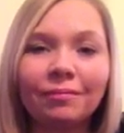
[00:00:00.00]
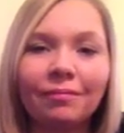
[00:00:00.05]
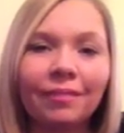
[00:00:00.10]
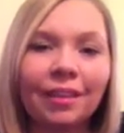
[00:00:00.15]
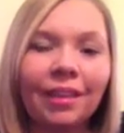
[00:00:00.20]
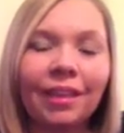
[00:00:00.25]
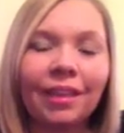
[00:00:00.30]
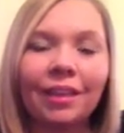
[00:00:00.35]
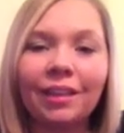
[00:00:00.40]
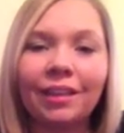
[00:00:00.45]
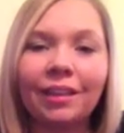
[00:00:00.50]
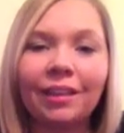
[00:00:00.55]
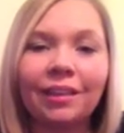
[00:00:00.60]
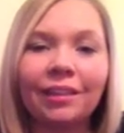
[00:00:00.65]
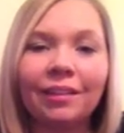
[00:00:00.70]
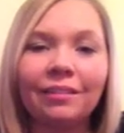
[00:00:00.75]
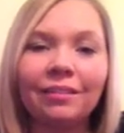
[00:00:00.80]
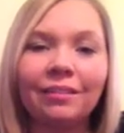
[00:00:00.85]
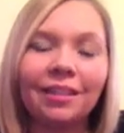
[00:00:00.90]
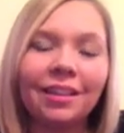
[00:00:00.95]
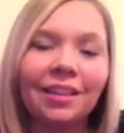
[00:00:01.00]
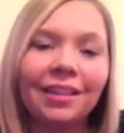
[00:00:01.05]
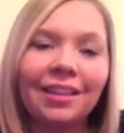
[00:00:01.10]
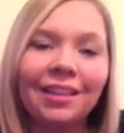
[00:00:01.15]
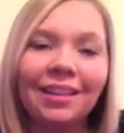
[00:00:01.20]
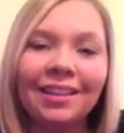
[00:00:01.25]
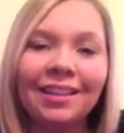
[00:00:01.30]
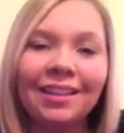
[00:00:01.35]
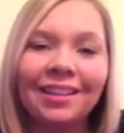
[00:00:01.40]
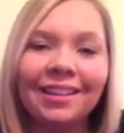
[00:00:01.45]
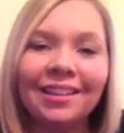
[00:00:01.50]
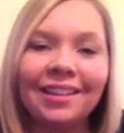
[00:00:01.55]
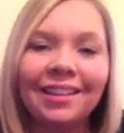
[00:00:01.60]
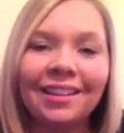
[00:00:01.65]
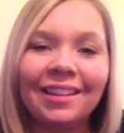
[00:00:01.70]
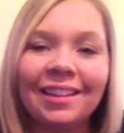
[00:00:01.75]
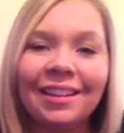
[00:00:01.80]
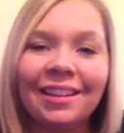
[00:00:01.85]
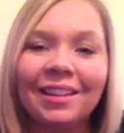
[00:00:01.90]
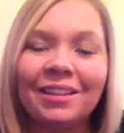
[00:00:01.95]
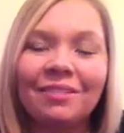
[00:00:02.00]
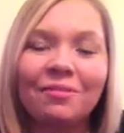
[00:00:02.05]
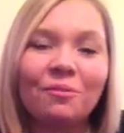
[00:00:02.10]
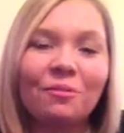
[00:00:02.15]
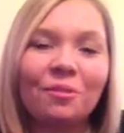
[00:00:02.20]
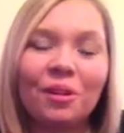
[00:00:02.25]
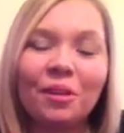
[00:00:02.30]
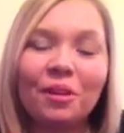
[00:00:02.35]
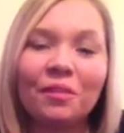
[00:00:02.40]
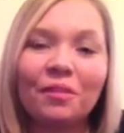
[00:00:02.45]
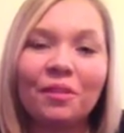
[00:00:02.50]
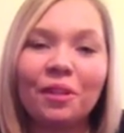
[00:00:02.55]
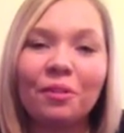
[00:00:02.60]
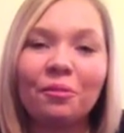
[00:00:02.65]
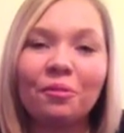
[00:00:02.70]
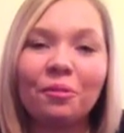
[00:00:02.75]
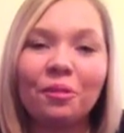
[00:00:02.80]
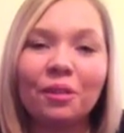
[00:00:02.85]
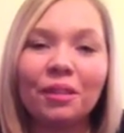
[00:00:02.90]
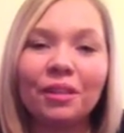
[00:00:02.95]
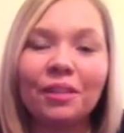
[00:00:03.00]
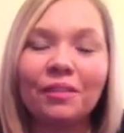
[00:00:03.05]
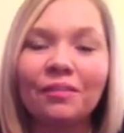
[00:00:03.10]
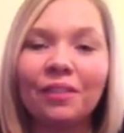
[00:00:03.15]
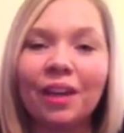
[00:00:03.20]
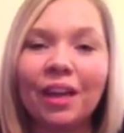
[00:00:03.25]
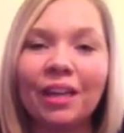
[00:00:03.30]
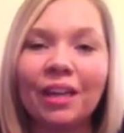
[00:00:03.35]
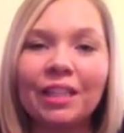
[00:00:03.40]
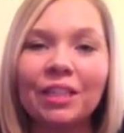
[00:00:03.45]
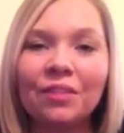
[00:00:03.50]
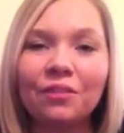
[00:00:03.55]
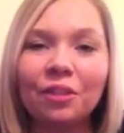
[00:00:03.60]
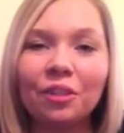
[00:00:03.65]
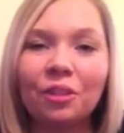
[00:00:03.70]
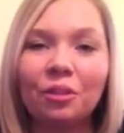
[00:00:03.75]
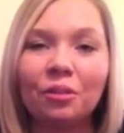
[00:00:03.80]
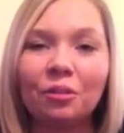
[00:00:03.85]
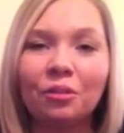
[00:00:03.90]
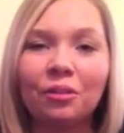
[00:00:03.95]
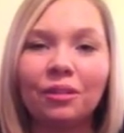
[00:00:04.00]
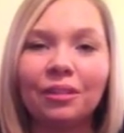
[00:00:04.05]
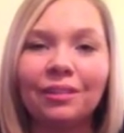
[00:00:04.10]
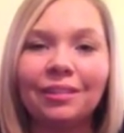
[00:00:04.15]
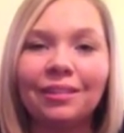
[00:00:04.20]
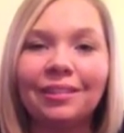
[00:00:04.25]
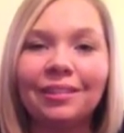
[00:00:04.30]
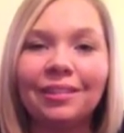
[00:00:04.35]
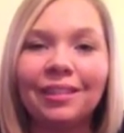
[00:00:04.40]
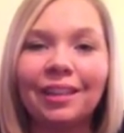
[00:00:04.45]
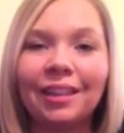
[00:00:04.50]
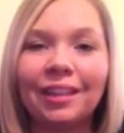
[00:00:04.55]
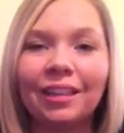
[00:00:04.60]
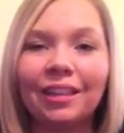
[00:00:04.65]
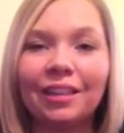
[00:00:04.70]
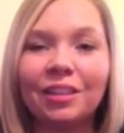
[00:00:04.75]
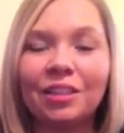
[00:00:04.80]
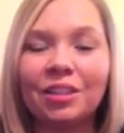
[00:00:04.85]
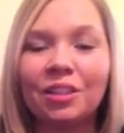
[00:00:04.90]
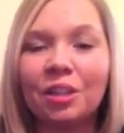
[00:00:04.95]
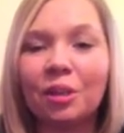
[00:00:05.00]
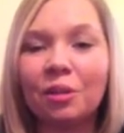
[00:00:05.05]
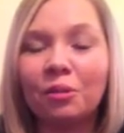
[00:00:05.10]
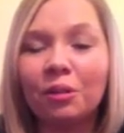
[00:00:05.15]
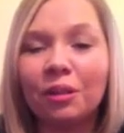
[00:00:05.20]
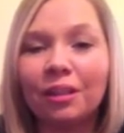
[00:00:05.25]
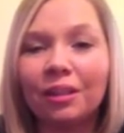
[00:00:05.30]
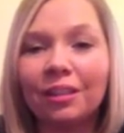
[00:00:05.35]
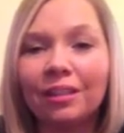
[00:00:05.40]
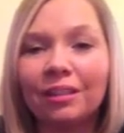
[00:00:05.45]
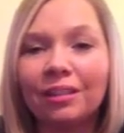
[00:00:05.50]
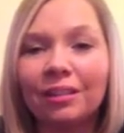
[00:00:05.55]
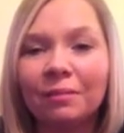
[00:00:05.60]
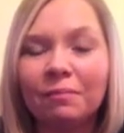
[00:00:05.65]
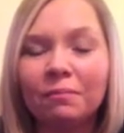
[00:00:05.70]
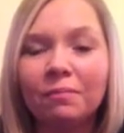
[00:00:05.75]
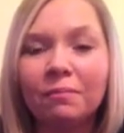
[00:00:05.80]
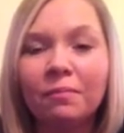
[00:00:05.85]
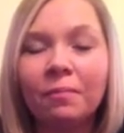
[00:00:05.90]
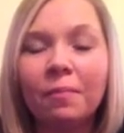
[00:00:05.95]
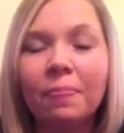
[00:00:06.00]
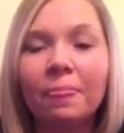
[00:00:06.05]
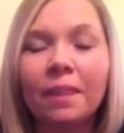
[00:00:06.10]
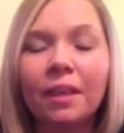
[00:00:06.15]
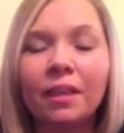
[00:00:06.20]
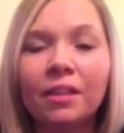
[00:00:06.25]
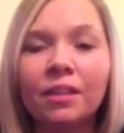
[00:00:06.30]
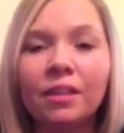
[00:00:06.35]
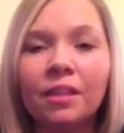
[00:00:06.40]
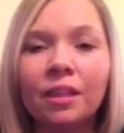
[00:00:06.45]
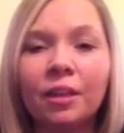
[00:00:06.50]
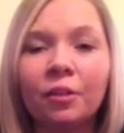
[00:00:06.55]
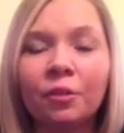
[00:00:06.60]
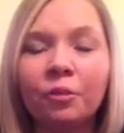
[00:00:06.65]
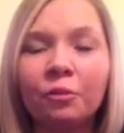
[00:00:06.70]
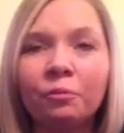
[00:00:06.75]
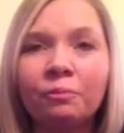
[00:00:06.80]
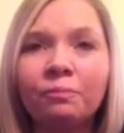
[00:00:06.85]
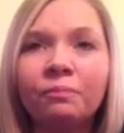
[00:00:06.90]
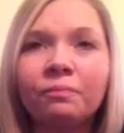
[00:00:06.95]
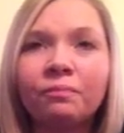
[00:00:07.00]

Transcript: eating whatever they wanted, fast food and soda. And so